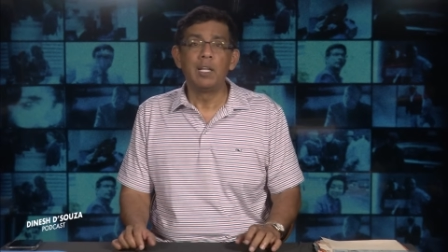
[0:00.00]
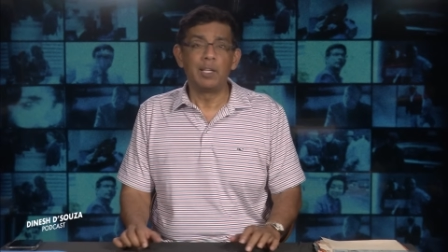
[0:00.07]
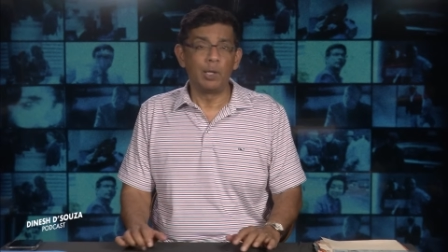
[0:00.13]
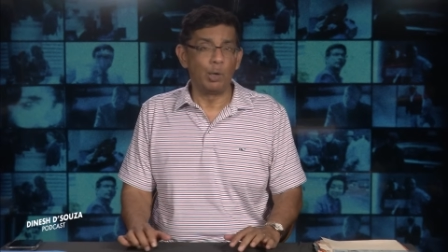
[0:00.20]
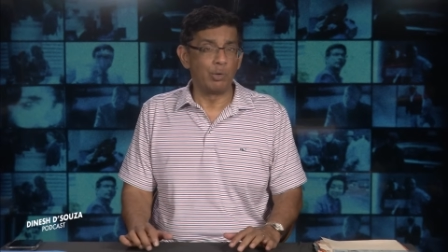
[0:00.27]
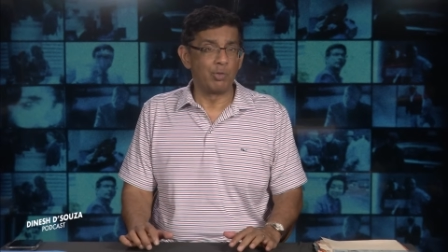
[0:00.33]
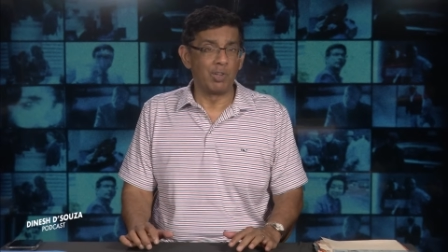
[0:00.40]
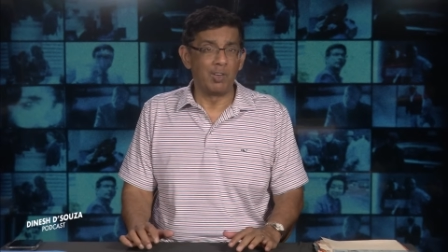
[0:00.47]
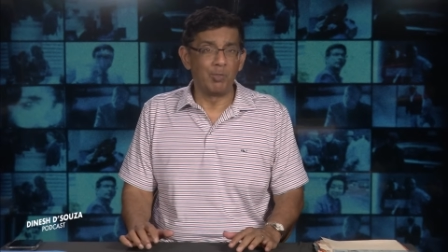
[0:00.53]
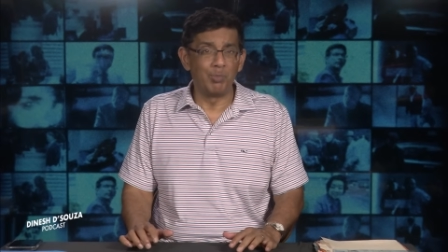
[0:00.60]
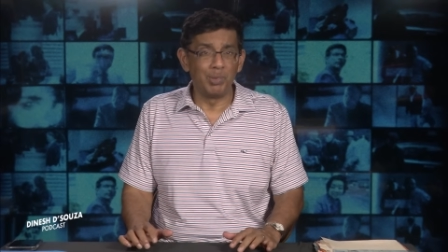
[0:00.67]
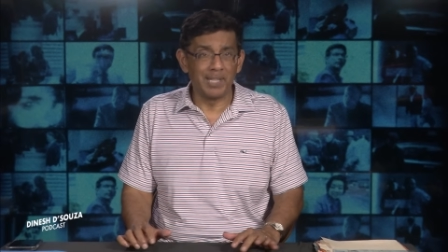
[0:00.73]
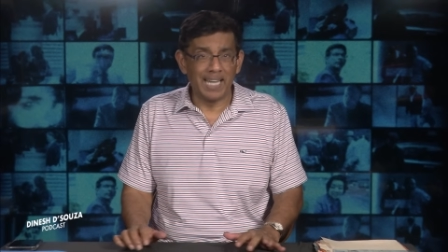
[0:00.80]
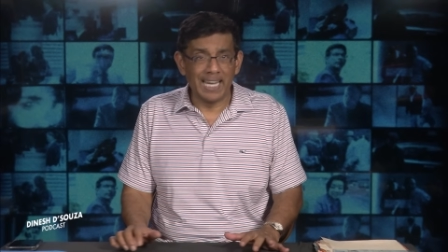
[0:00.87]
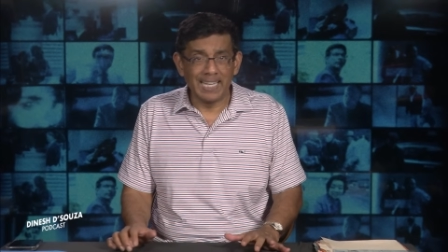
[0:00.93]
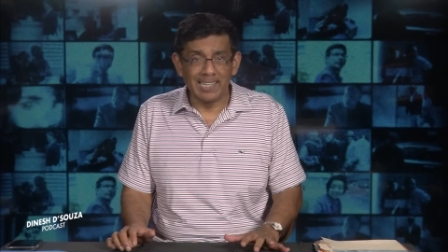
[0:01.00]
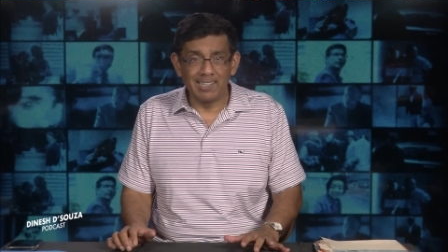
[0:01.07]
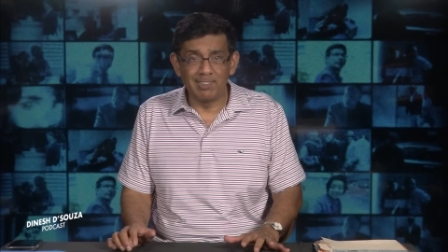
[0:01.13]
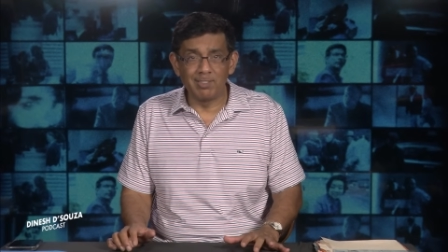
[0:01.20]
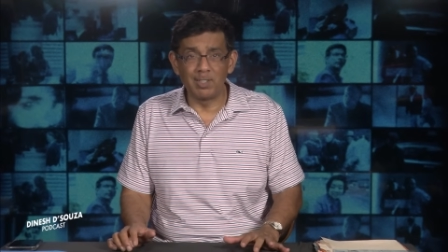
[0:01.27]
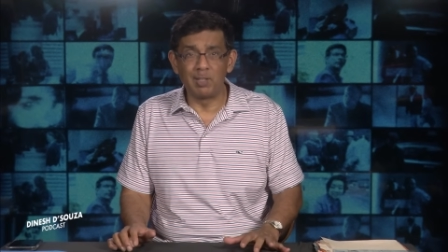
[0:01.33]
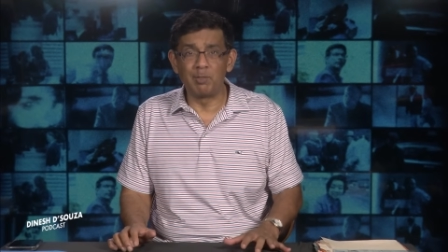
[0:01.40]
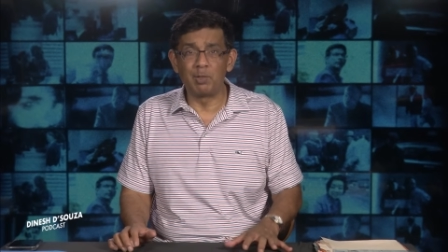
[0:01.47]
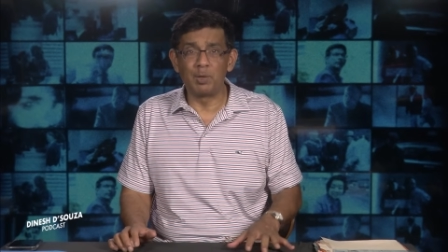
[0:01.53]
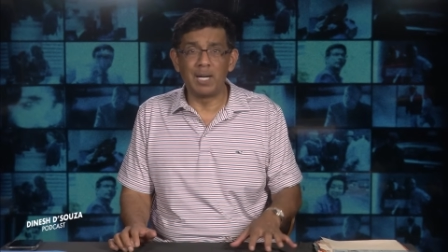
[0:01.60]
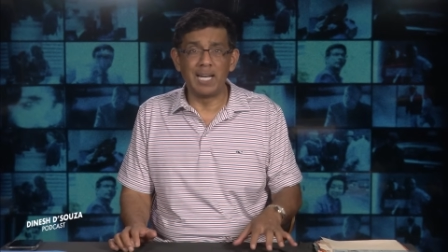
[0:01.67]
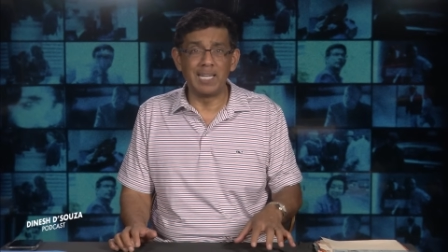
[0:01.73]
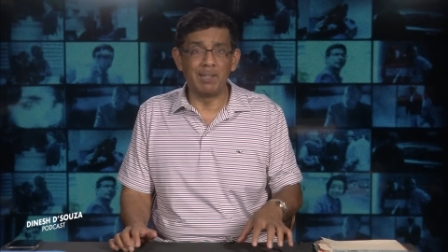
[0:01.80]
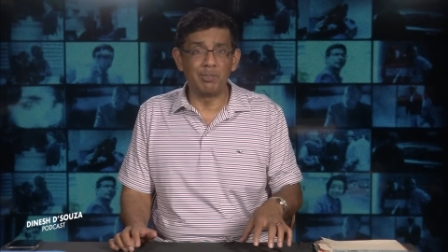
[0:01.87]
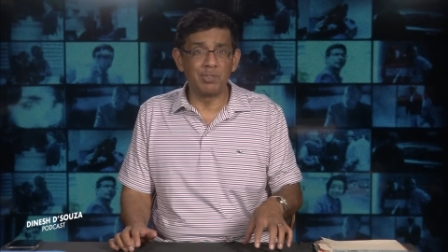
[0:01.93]
They also have blankets in a
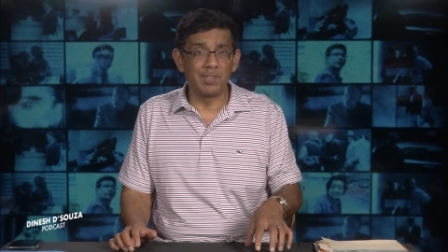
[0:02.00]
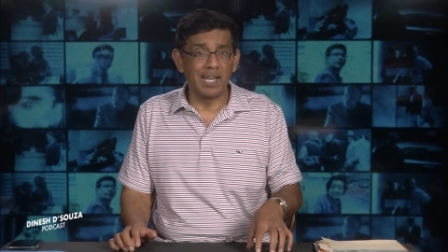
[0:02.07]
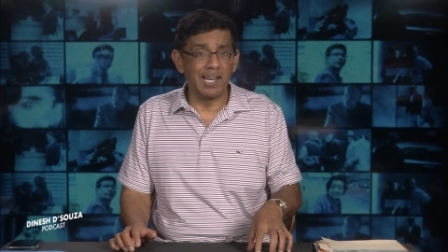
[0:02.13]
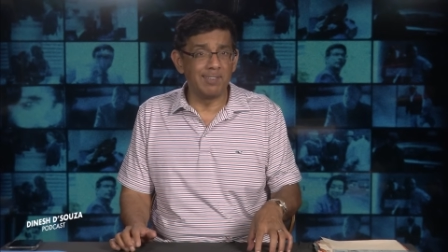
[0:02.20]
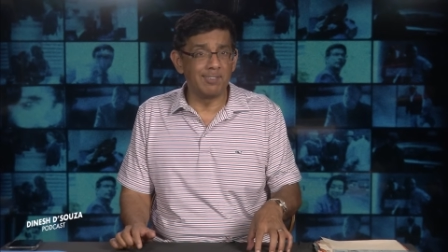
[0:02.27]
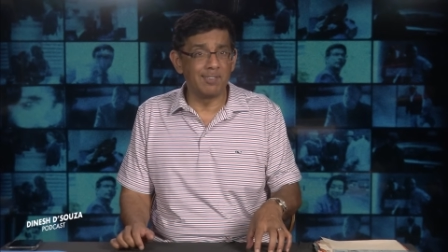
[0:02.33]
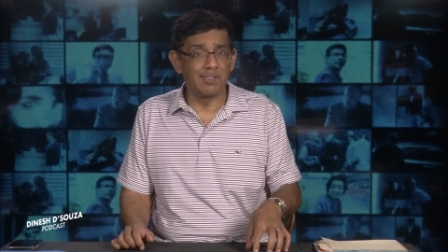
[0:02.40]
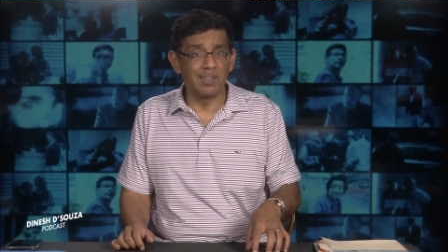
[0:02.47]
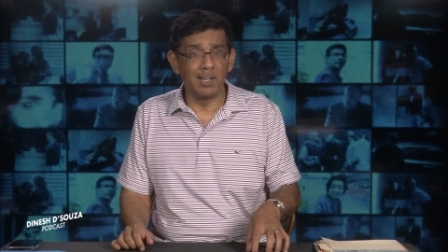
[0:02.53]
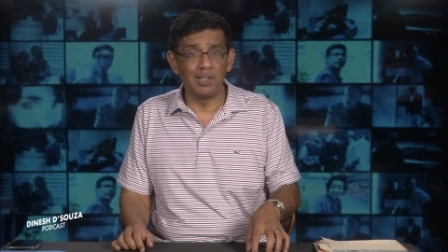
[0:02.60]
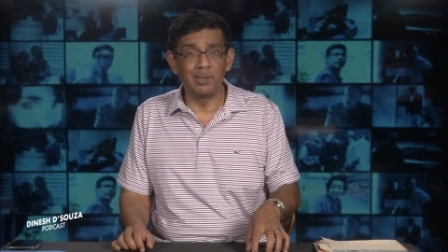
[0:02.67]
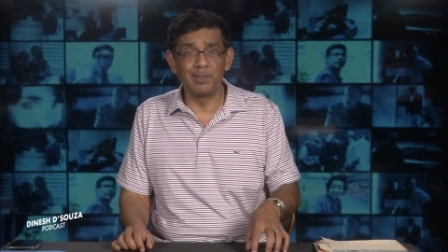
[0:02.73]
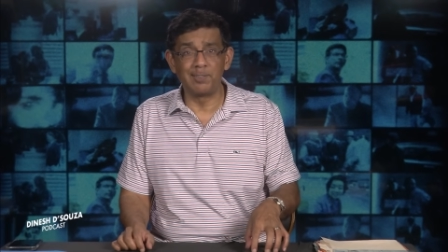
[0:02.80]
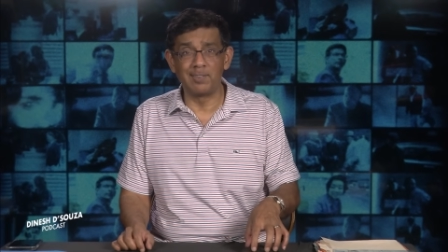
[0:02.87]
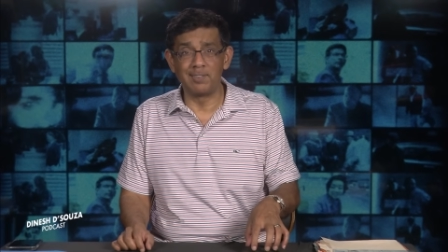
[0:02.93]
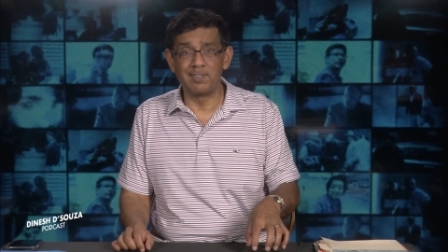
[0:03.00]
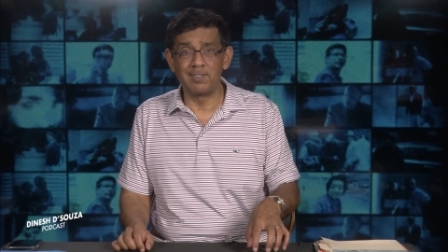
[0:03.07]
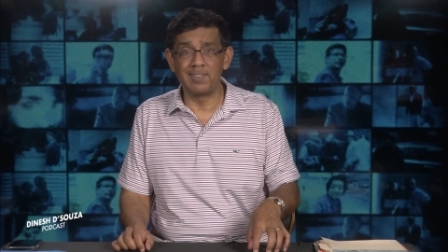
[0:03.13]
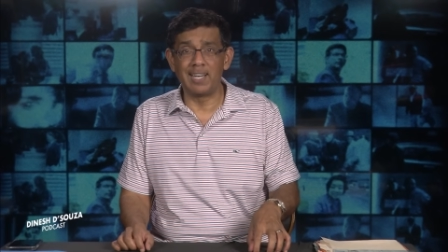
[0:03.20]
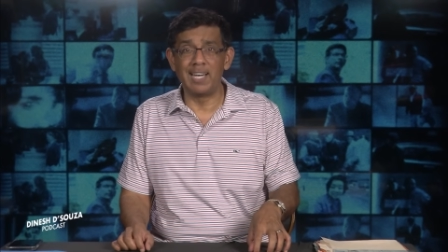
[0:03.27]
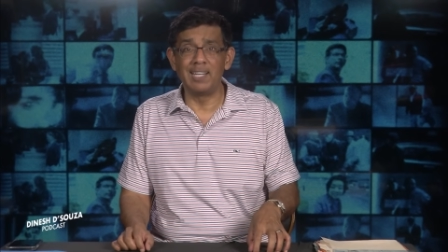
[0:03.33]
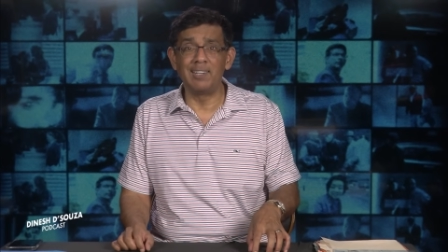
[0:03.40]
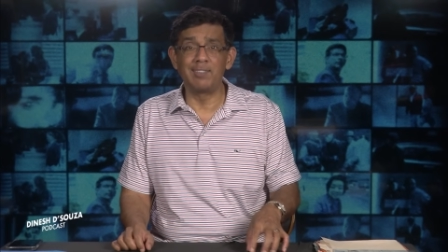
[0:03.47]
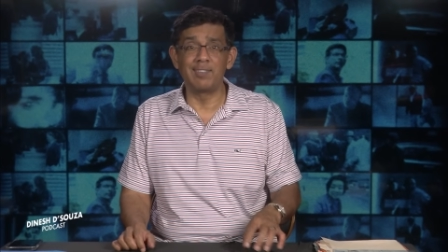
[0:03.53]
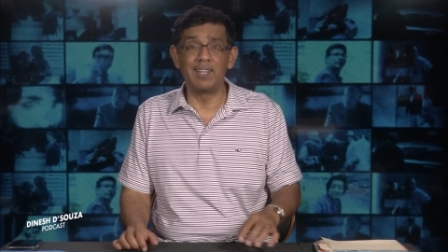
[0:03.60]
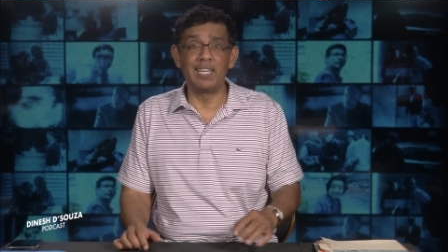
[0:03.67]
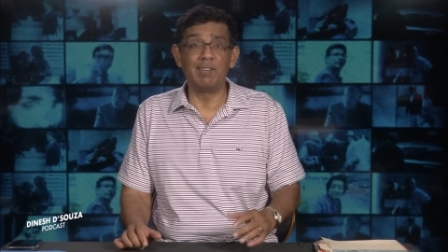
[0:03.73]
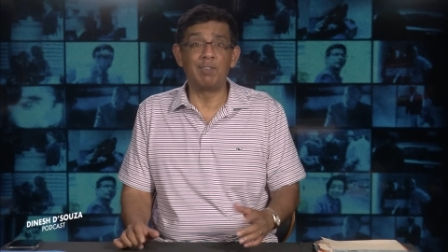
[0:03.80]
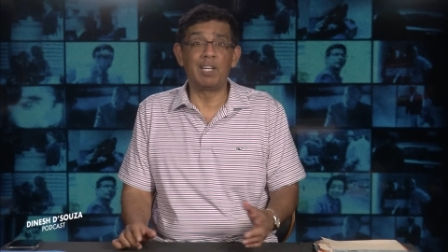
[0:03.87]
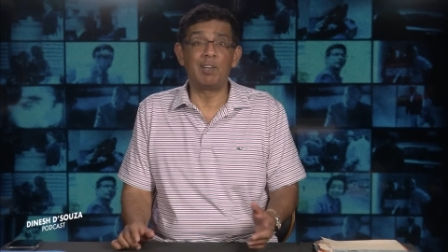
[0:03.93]
variety of sizes, colors, and styles. They
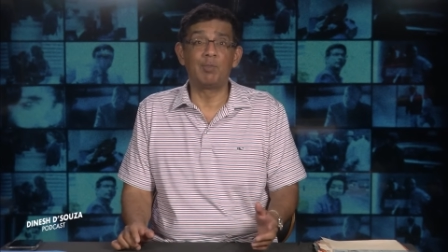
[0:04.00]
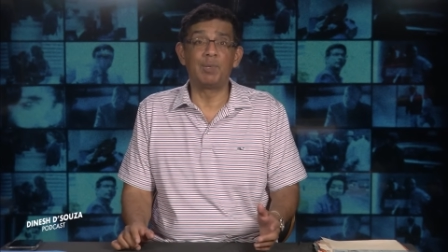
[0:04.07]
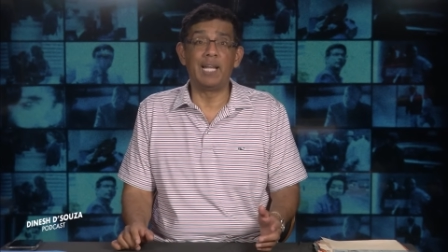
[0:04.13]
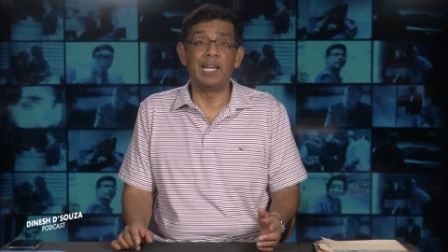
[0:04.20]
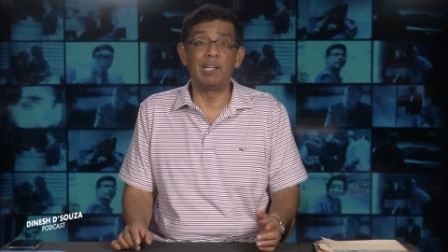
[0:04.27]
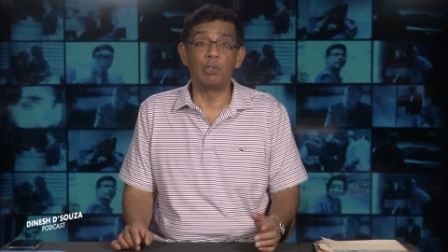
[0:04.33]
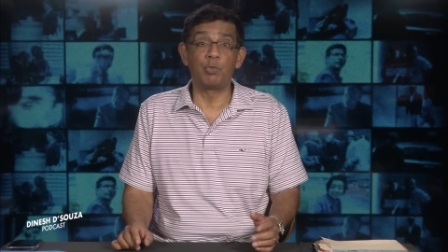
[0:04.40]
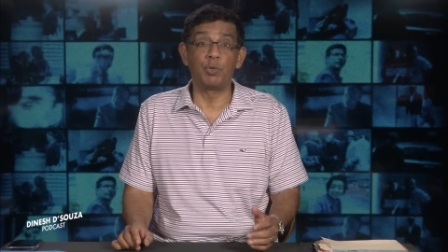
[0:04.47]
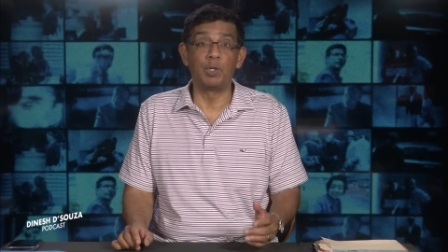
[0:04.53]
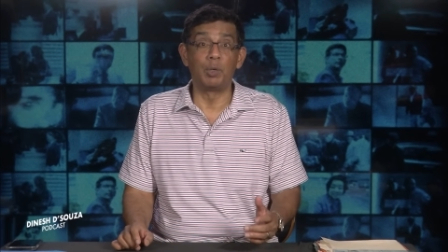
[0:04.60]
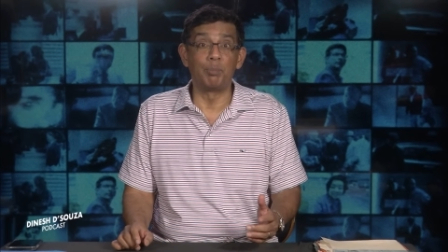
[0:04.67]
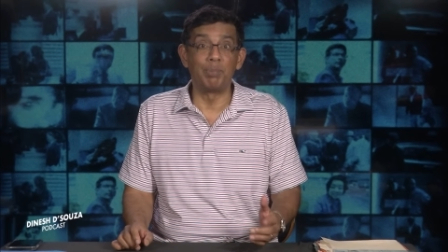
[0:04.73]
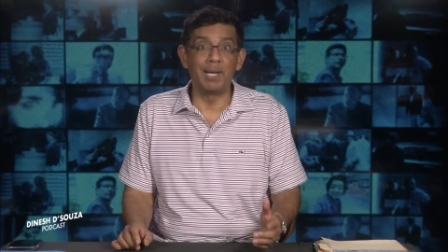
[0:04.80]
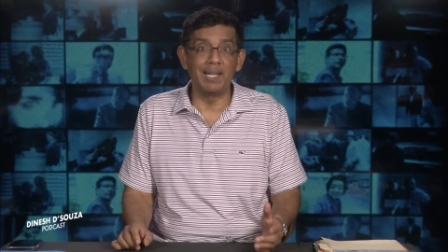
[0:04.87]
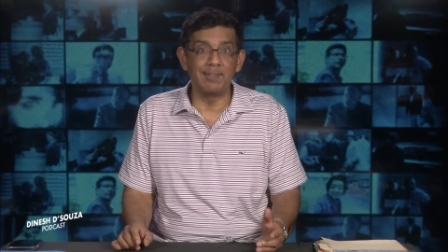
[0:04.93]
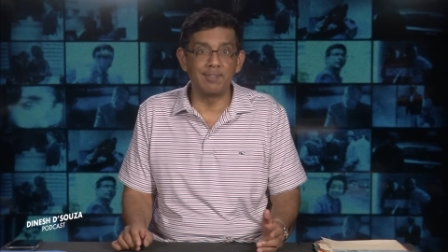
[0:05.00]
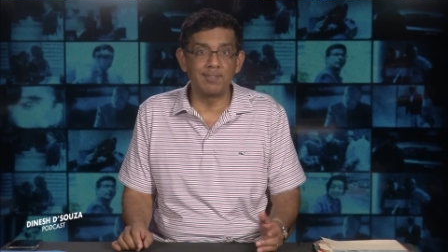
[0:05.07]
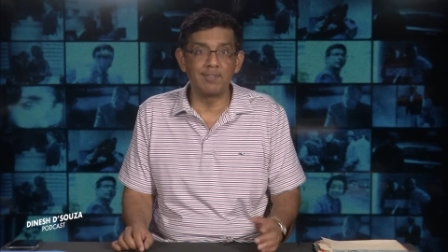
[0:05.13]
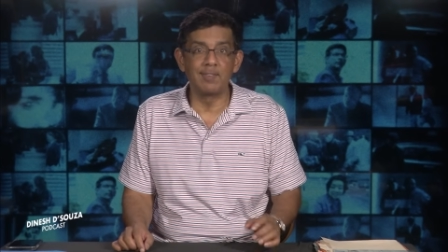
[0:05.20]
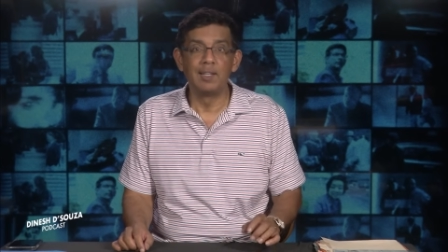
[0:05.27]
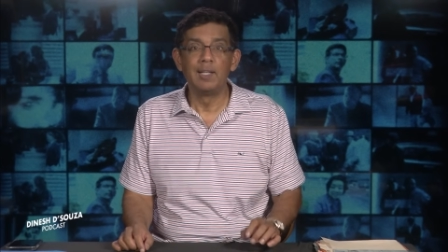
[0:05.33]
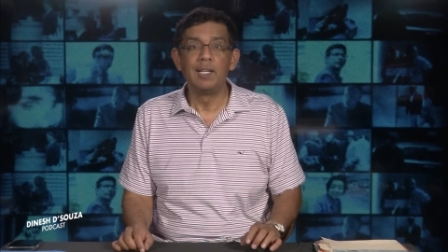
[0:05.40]
even have blankets for your pets.